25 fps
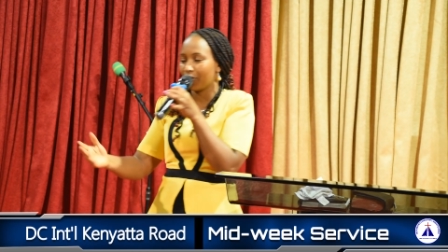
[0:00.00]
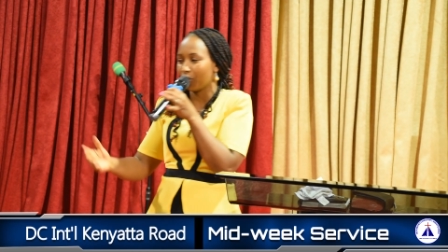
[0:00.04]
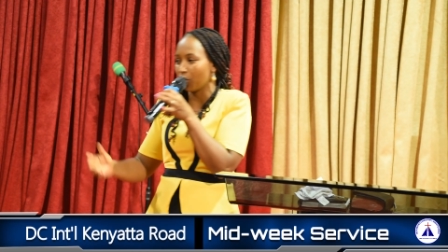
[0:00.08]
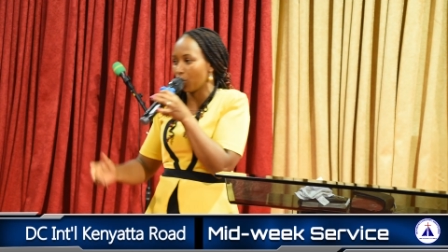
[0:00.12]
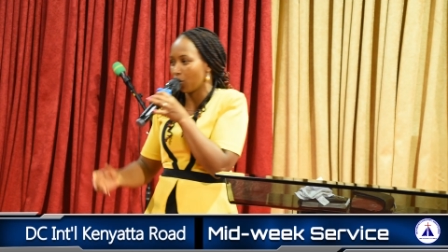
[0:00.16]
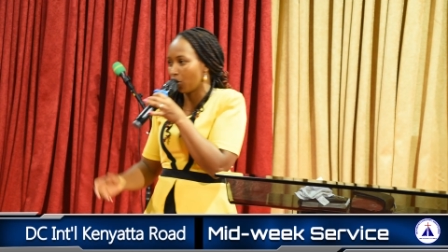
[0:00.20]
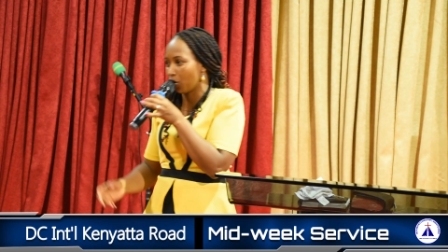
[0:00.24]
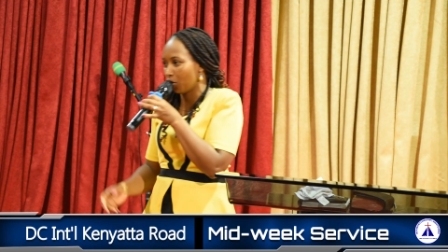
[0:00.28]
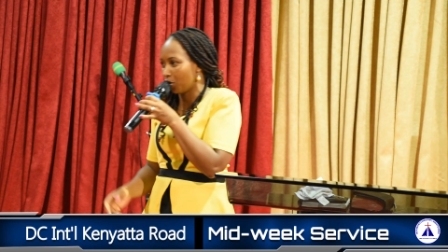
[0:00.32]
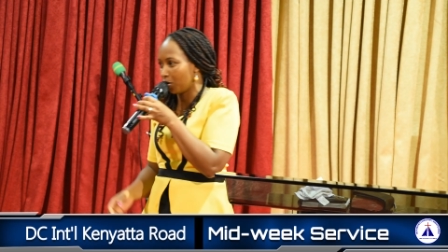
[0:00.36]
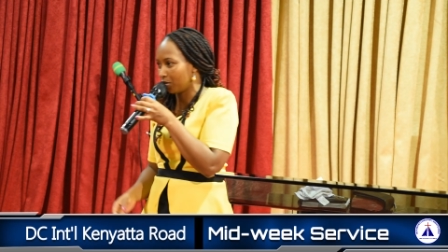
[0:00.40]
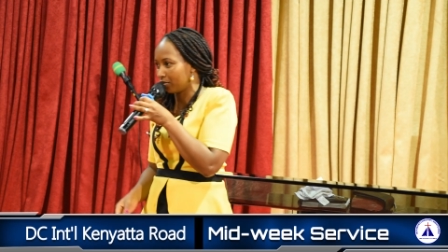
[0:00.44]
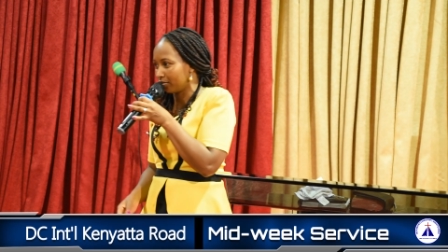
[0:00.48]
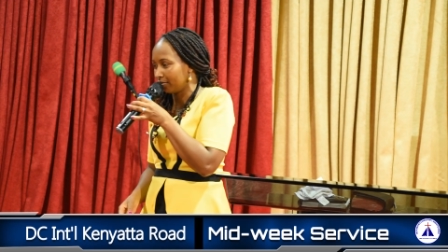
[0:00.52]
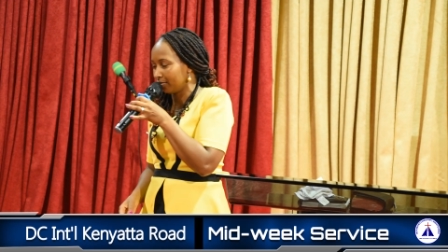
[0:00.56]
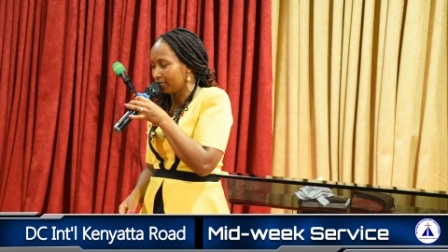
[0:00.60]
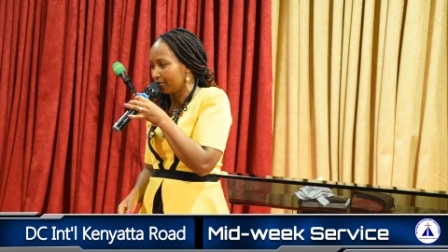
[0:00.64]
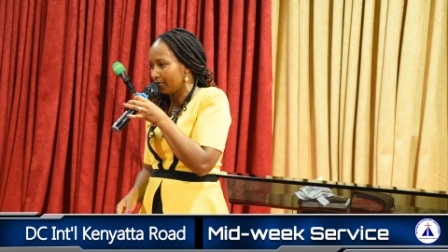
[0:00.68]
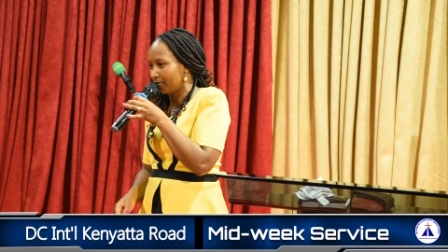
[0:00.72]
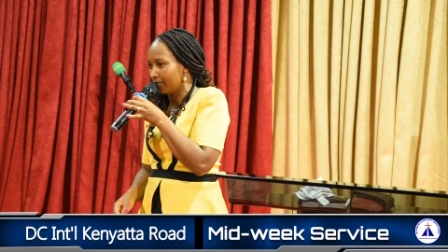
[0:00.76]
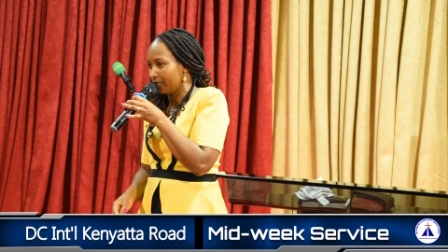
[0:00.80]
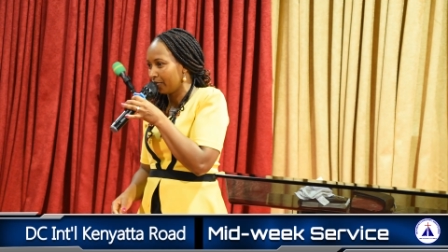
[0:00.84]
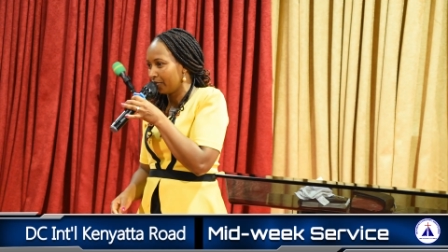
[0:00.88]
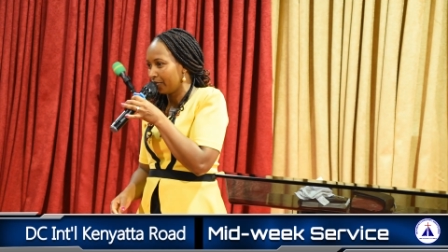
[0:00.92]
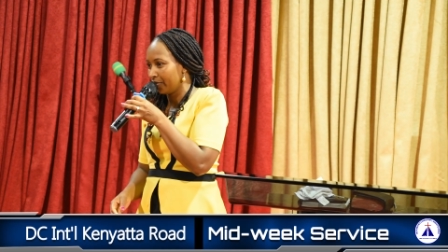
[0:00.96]
for long.
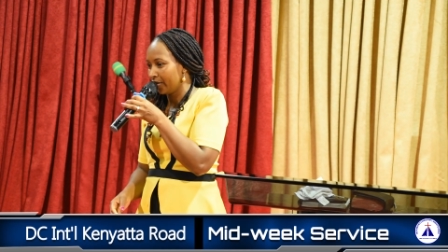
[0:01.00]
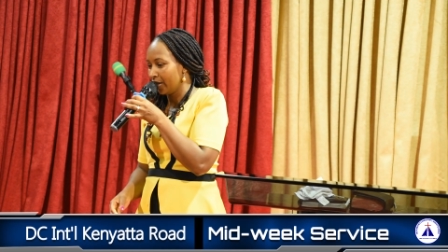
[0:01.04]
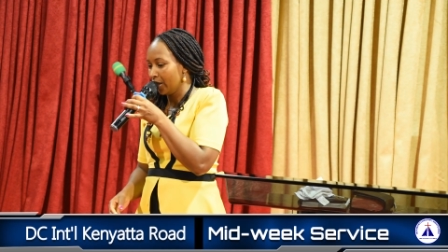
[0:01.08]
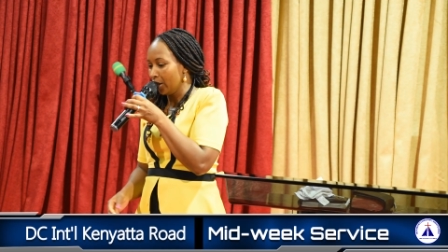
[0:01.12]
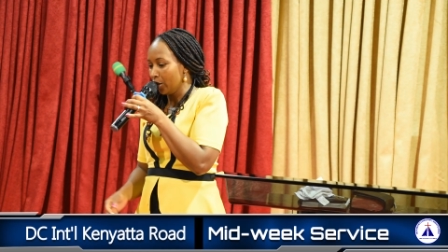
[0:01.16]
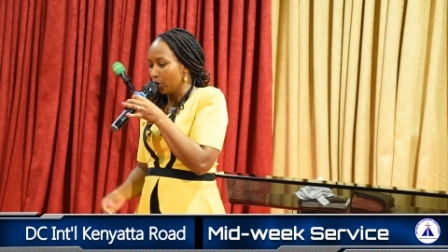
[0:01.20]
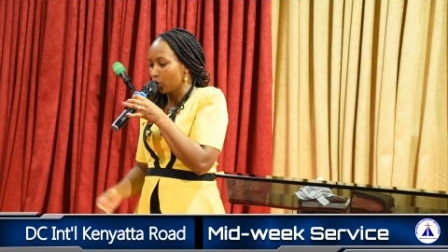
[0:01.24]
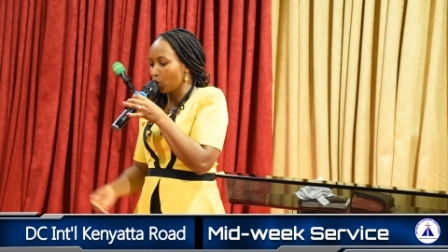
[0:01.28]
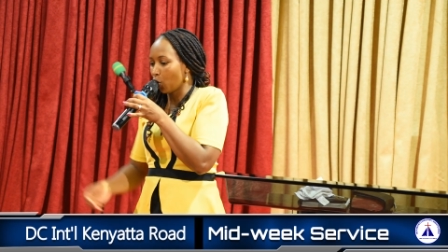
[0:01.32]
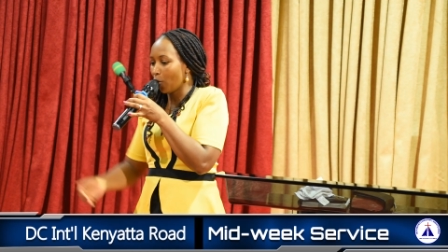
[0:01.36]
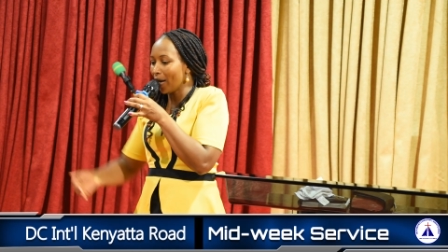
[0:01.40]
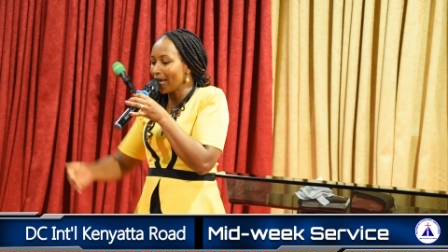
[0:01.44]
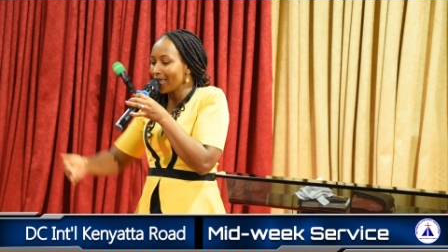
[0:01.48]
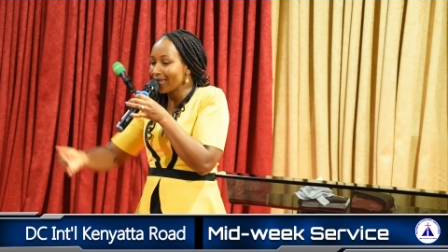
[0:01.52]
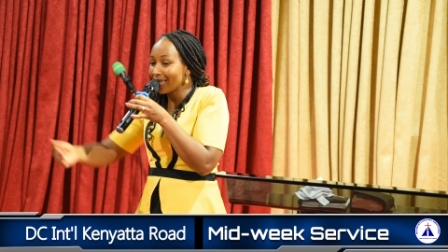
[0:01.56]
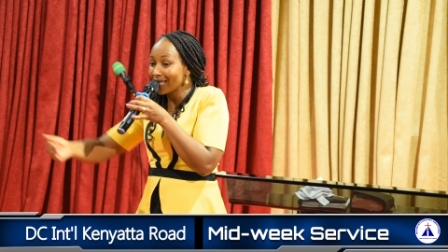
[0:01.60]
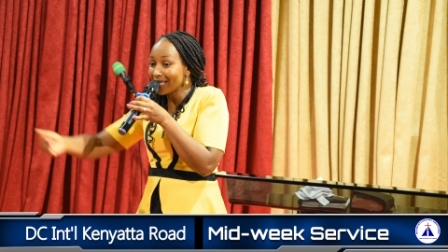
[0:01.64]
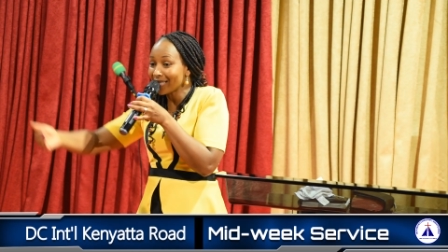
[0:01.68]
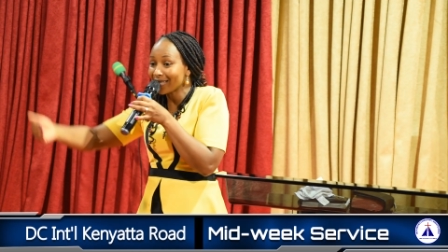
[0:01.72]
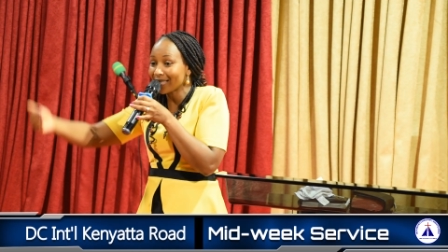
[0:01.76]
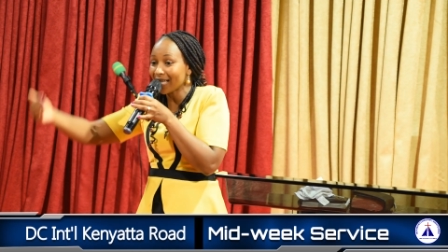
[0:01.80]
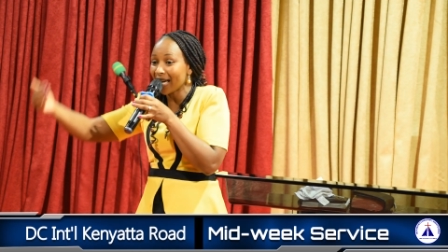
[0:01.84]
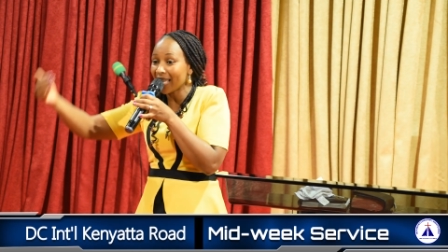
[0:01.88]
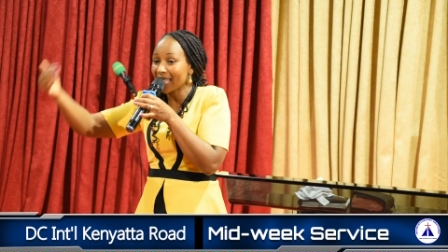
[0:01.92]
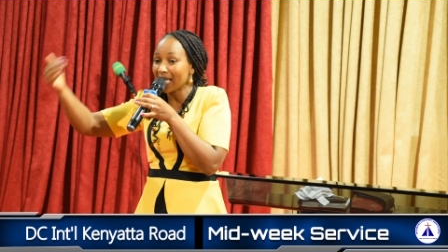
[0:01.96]
So when
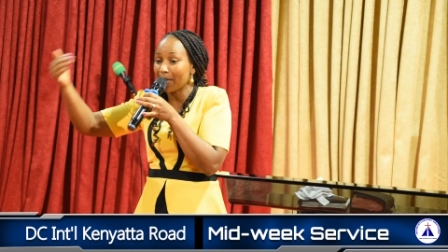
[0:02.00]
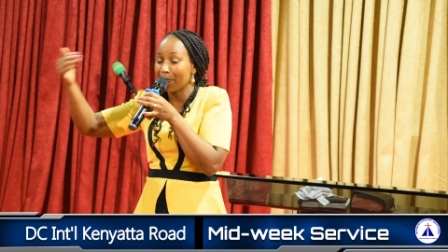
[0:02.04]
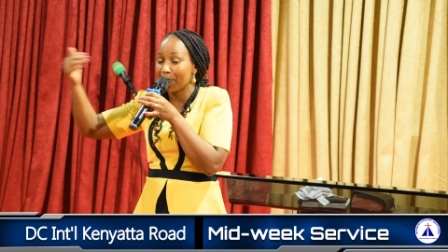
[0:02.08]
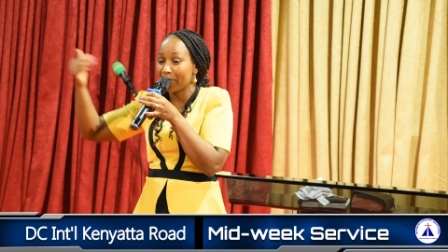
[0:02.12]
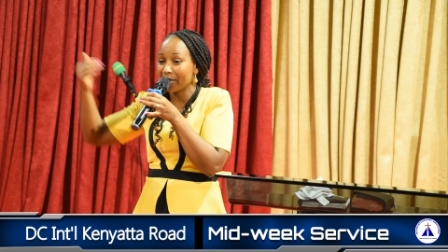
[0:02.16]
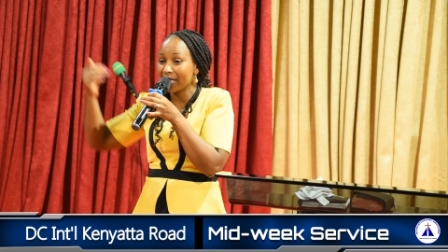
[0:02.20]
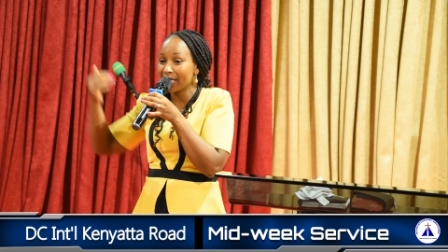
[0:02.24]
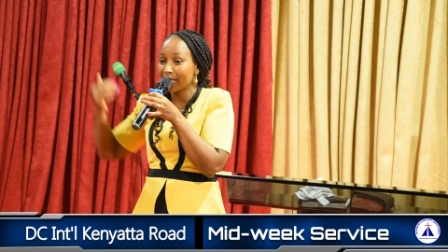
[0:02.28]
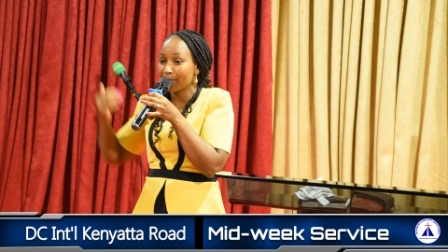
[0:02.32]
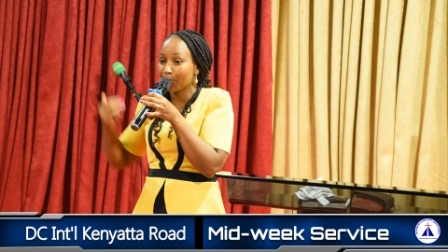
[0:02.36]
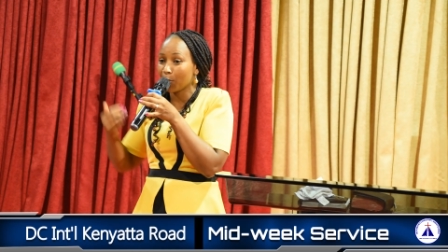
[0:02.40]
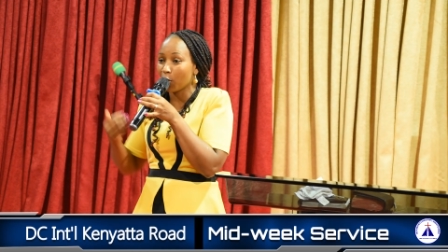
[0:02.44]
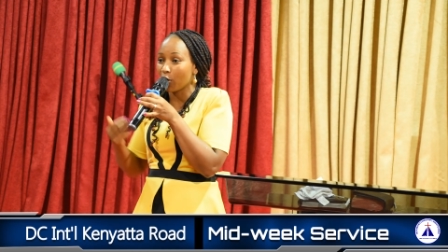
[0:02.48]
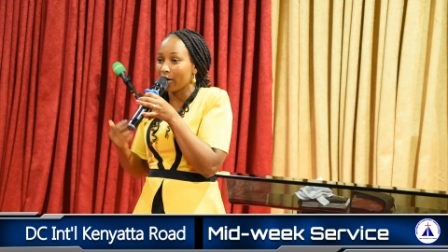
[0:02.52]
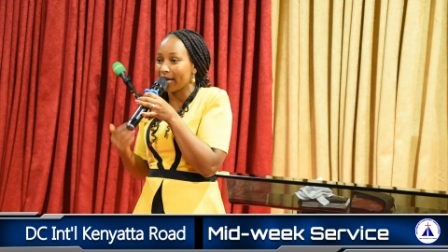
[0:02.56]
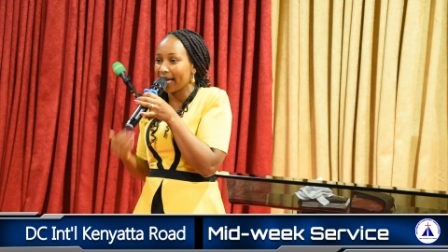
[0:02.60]
this other principal